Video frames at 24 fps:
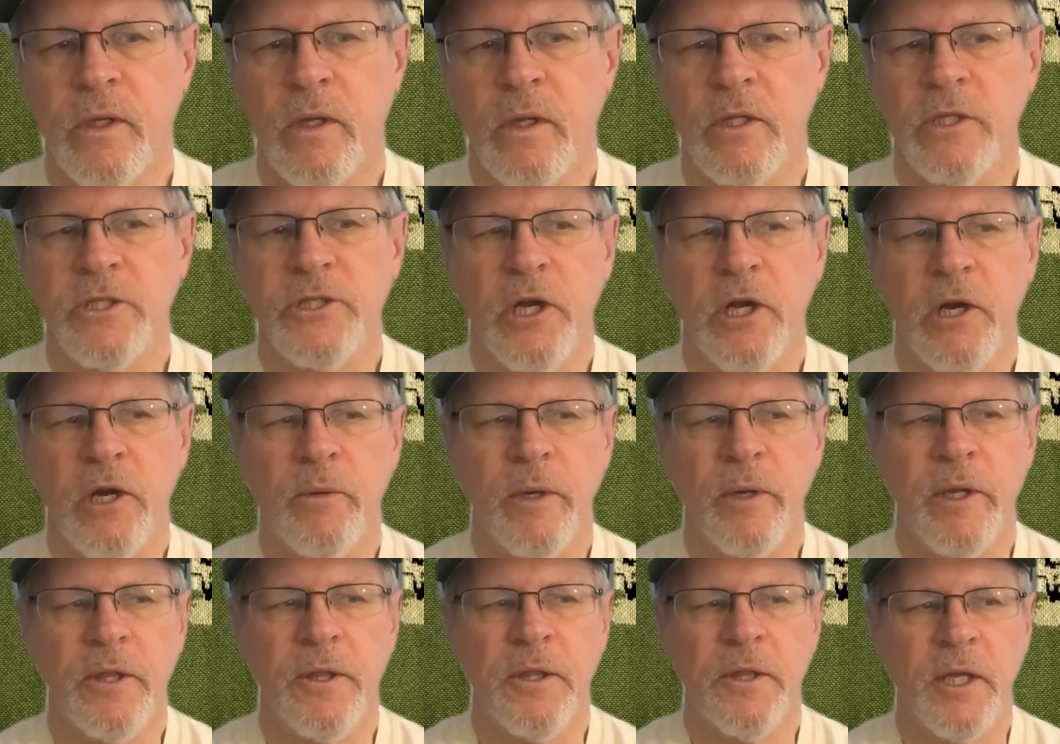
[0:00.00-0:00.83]
Let's start
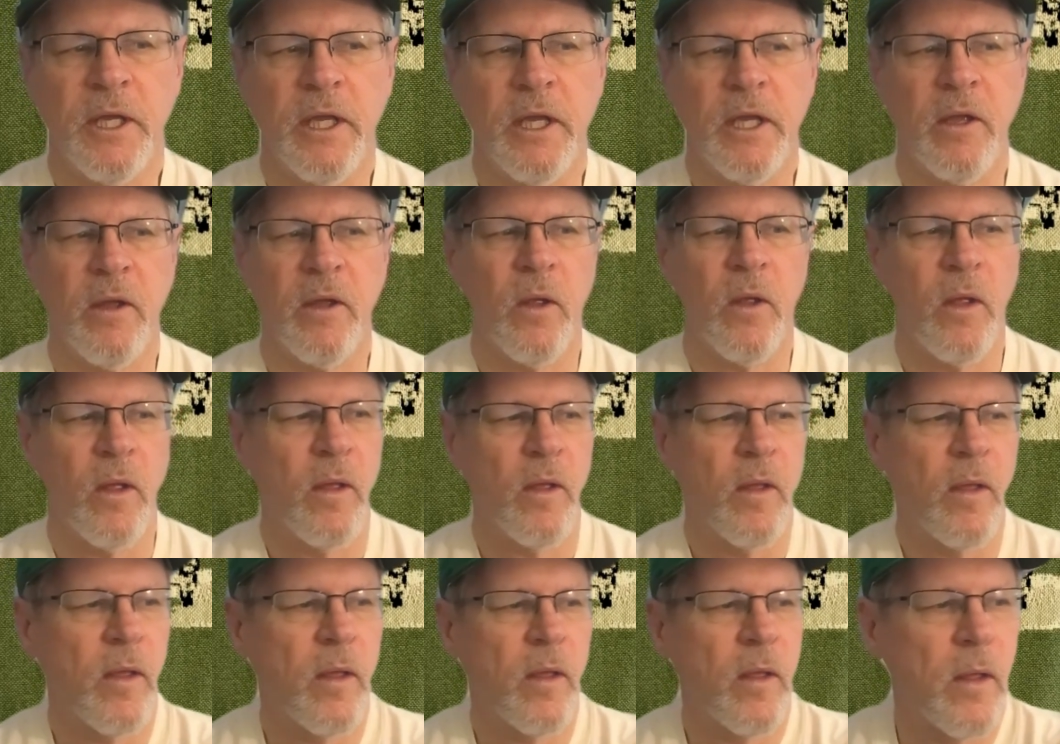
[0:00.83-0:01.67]
with the
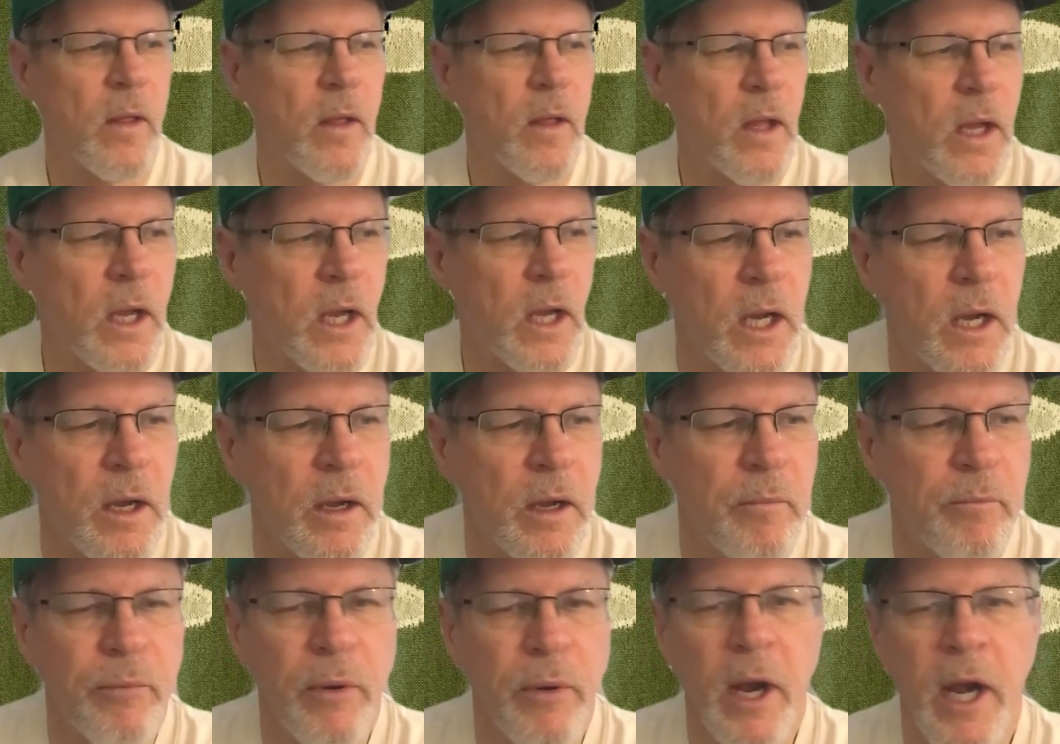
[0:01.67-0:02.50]

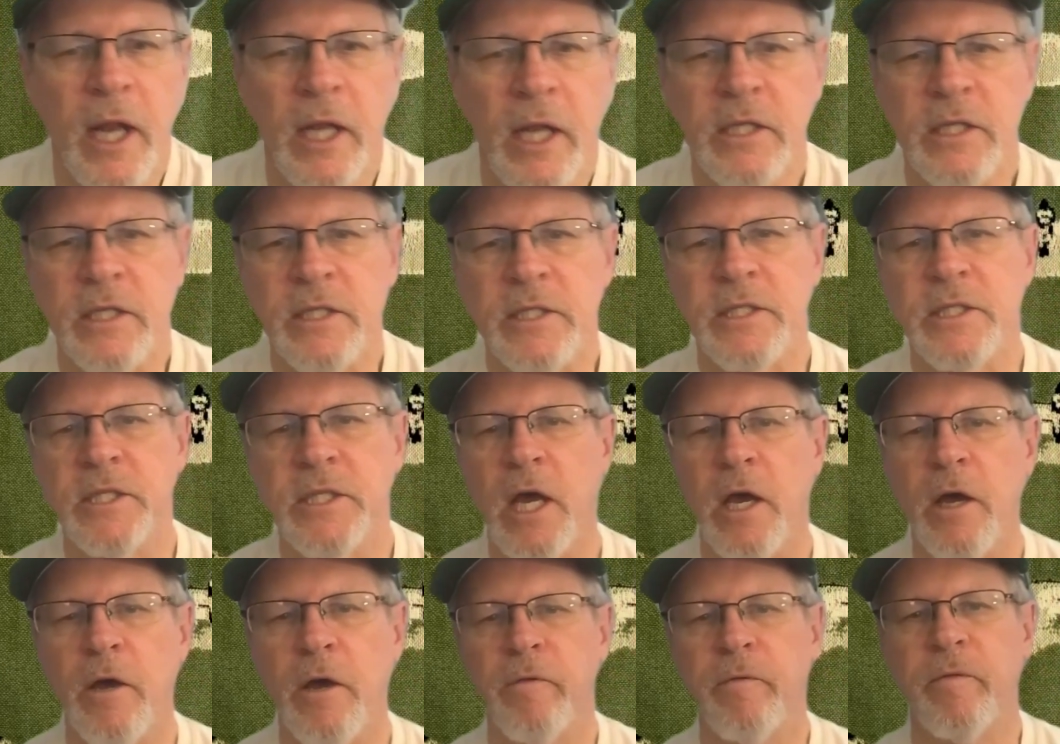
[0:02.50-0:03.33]
product
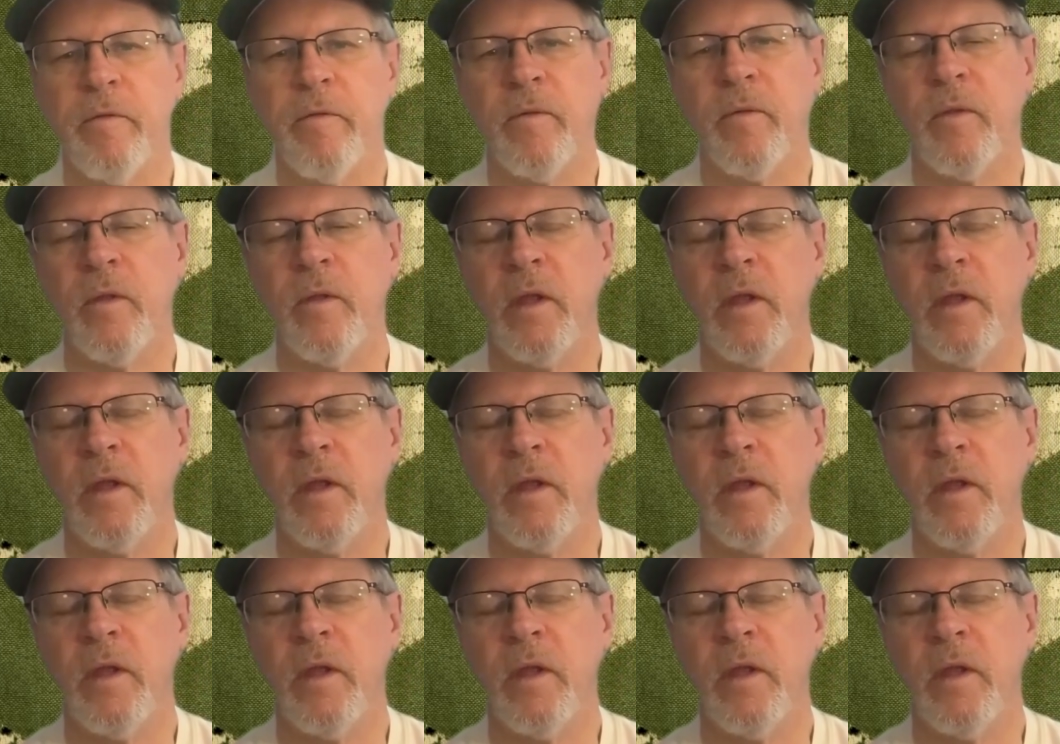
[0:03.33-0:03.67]
itself.